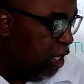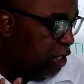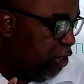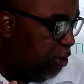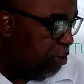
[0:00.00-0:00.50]

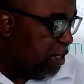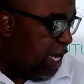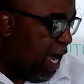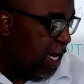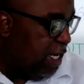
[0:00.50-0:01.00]
to the
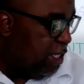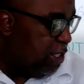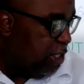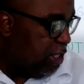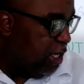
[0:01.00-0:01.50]

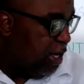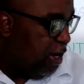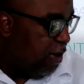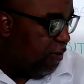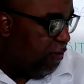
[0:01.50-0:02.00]
protagonist,
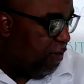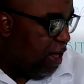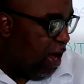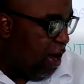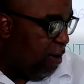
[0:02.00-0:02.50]

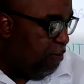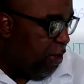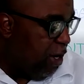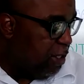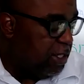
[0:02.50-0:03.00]
um,
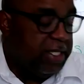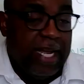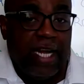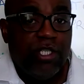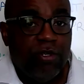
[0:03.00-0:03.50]
there's
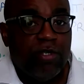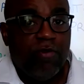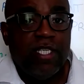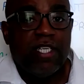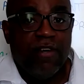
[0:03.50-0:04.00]
dangerous
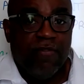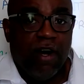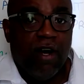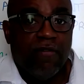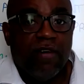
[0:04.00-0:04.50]
risk
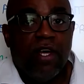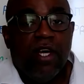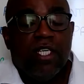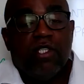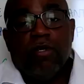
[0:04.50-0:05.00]
involved.
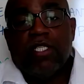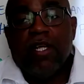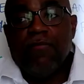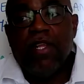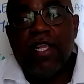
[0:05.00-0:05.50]
So it's
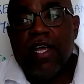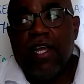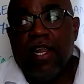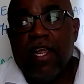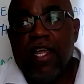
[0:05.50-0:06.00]
something
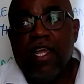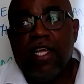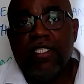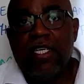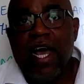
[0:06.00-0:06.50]
that
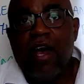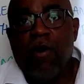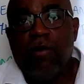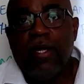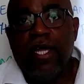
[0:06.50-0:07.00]
is not
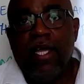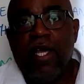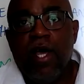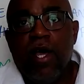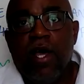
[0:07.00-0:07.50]

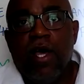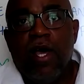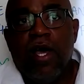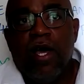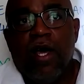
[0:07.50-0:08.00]
only,
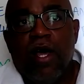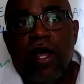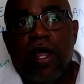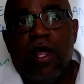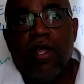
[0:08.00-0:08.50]

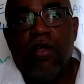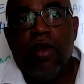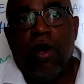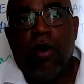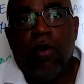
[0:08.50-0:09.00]
you
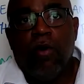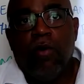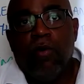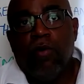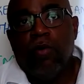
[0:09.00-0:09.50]

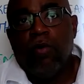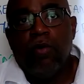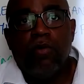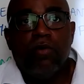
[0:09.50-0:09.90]
know,